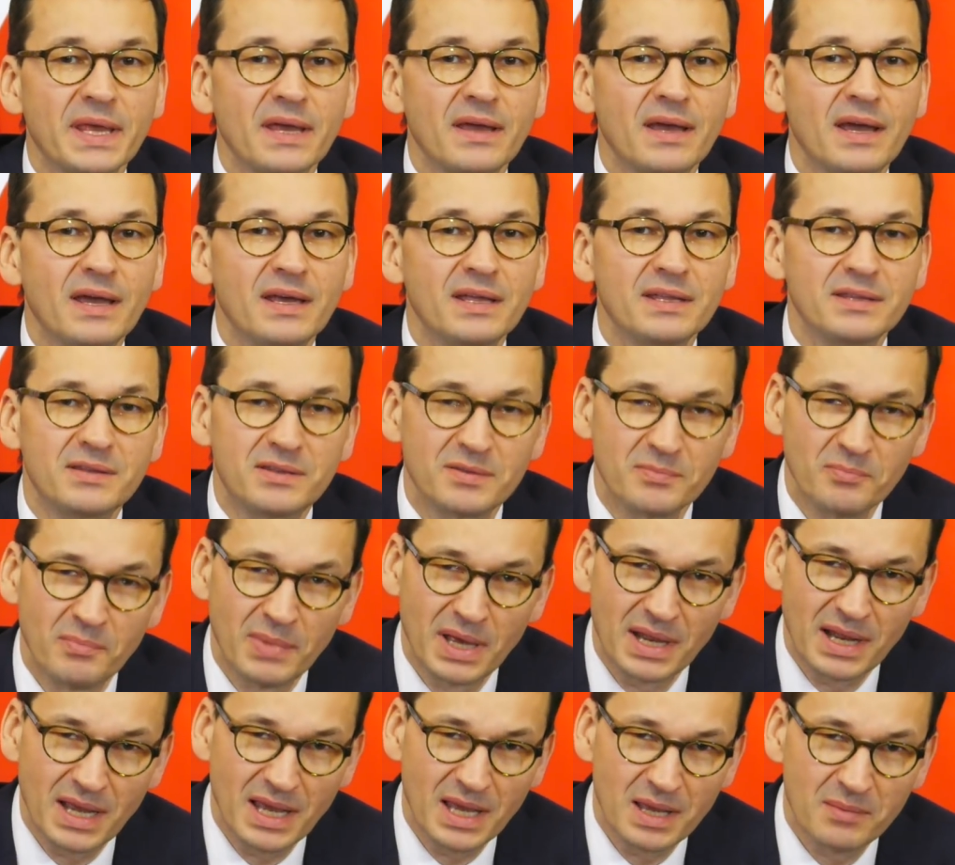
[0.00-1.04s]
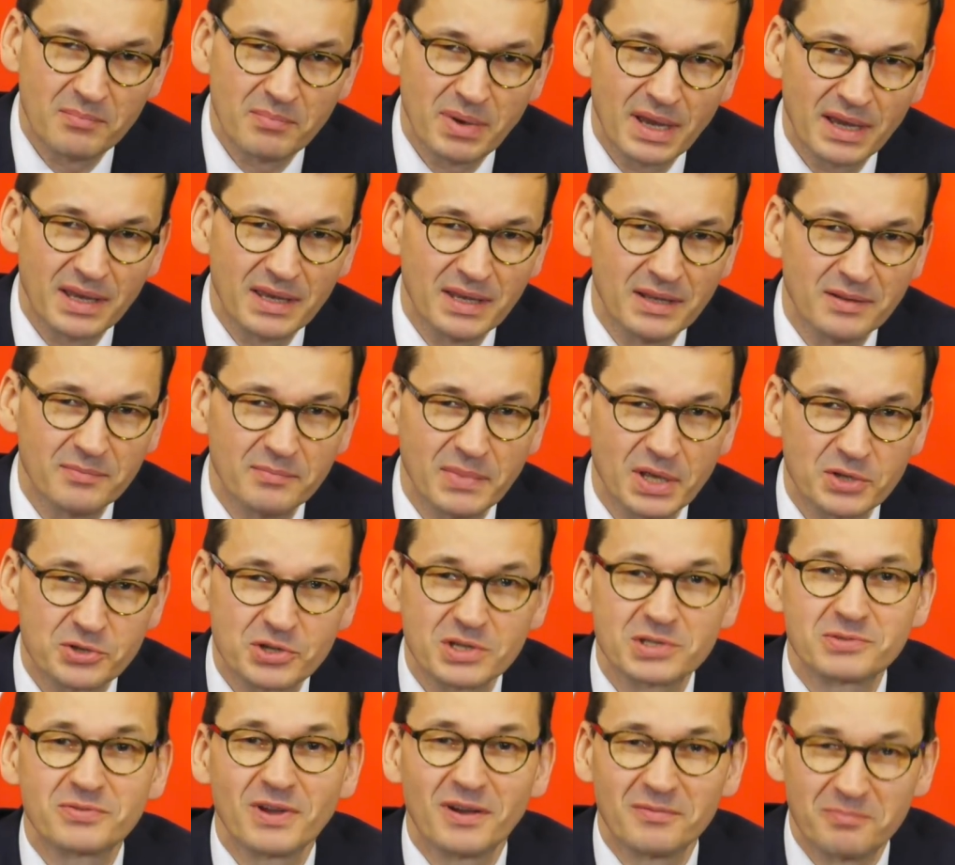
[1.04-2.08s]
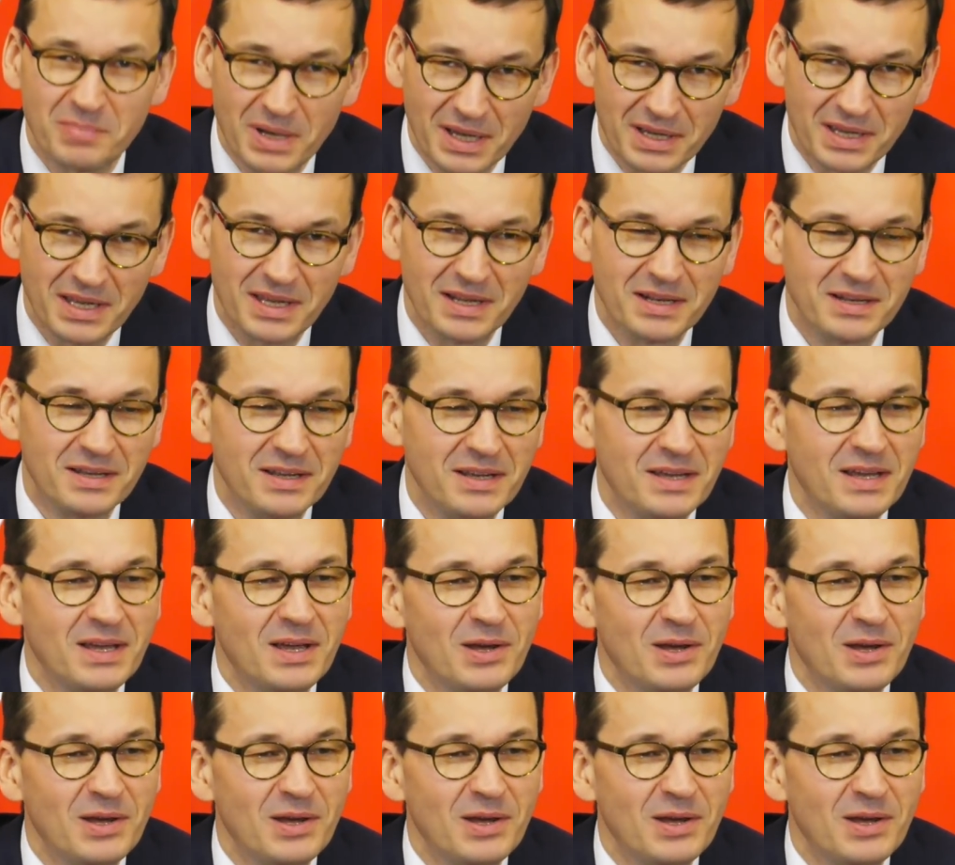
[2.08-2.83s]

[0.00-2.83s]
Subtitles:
And Mieczysław Begin